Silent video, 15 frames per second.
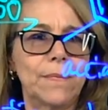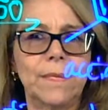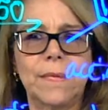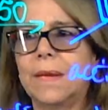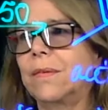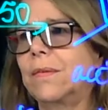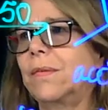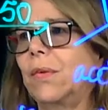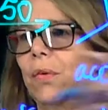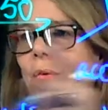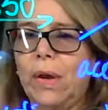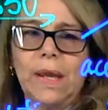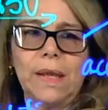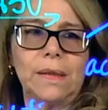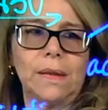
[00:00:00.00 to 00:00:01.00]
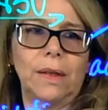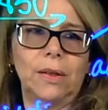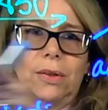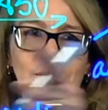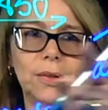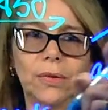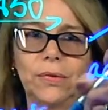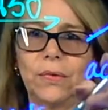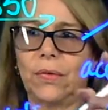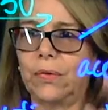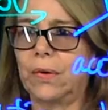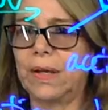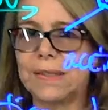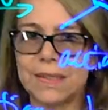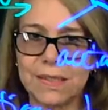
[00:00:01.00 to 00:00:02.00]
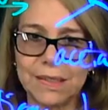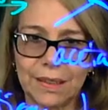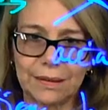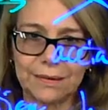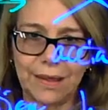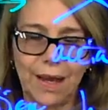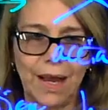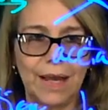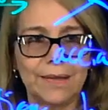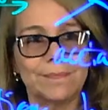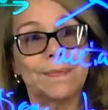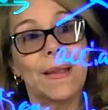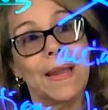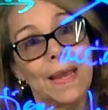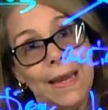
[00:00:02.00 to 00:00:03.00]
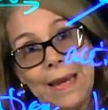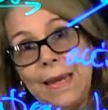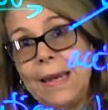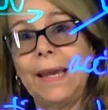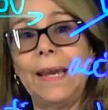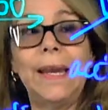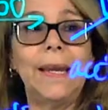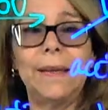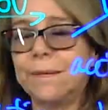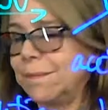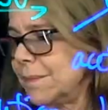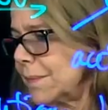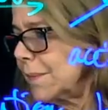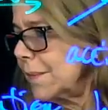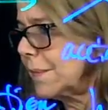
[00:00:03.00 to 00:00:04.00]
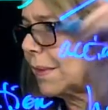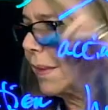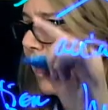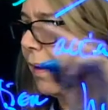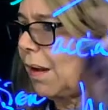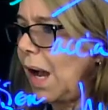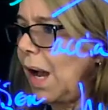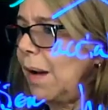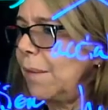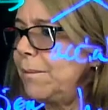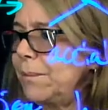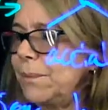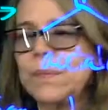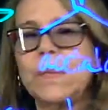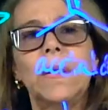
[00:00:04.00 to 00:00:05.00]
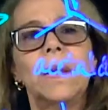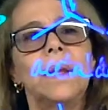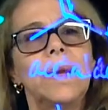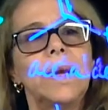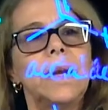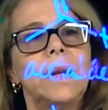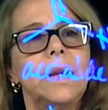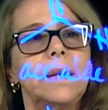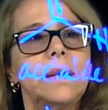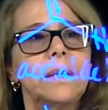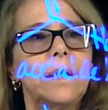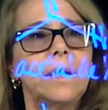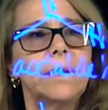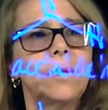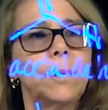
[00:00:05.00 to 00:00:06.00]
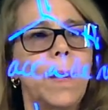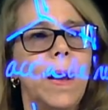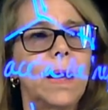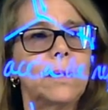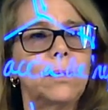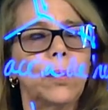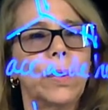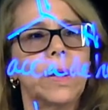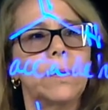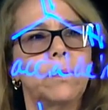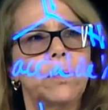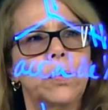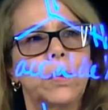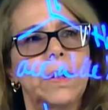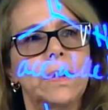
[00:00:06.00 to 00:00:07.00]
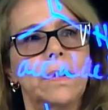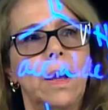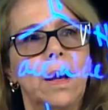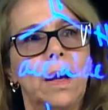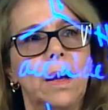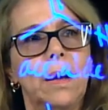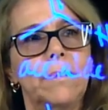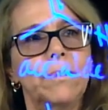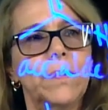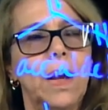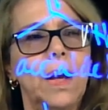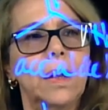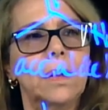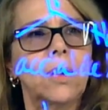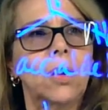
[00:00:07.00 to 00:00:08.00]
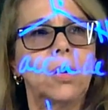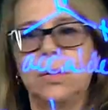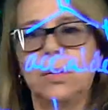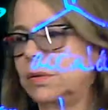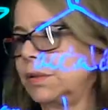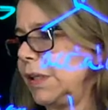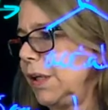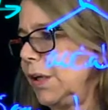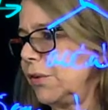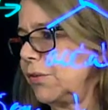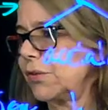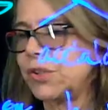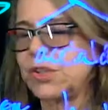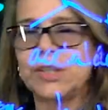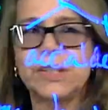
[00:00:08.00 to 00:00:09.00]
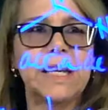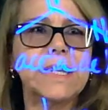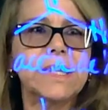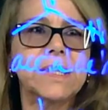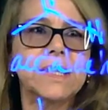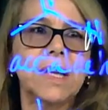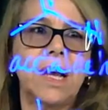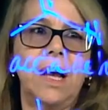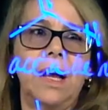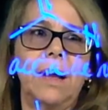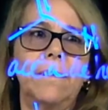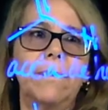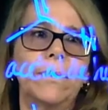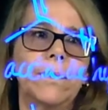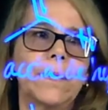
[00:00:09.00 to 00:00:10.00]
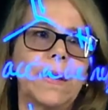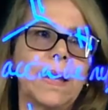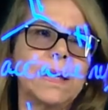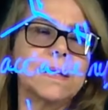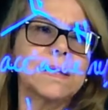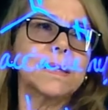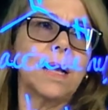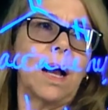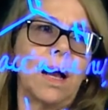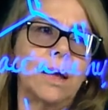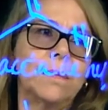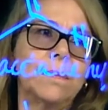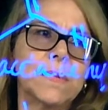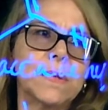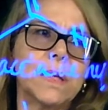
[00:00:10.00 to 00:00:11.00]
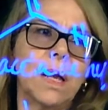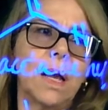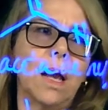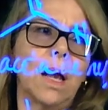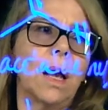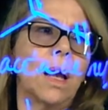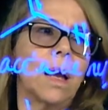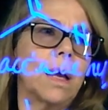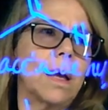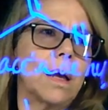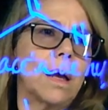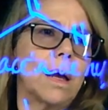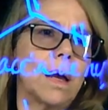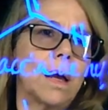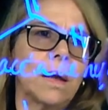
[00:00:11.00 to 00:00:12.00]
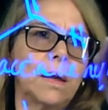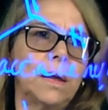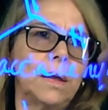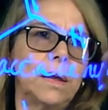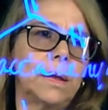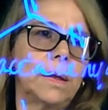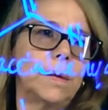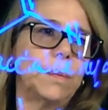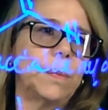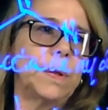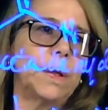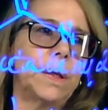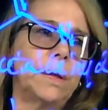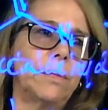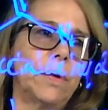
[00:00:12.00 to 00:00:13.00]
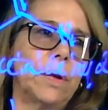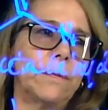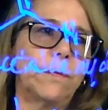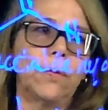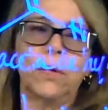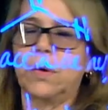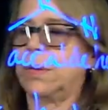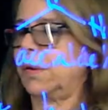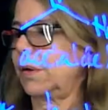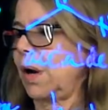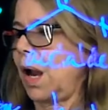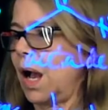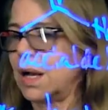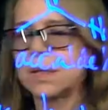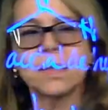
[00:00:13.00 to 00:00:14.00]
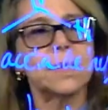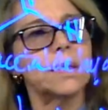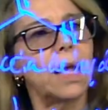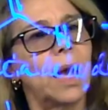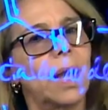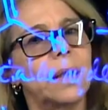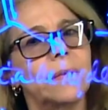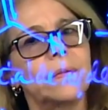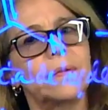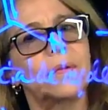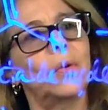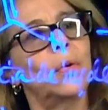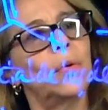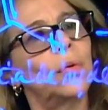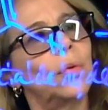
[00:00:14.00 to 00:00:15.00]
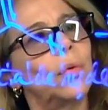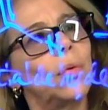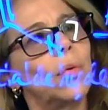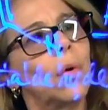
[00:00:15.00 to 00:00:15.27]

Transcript: So ethanol goes to acetaldehyde. And again, in this pathway with called dehydrogenase enzymes, it can be even further oxidized to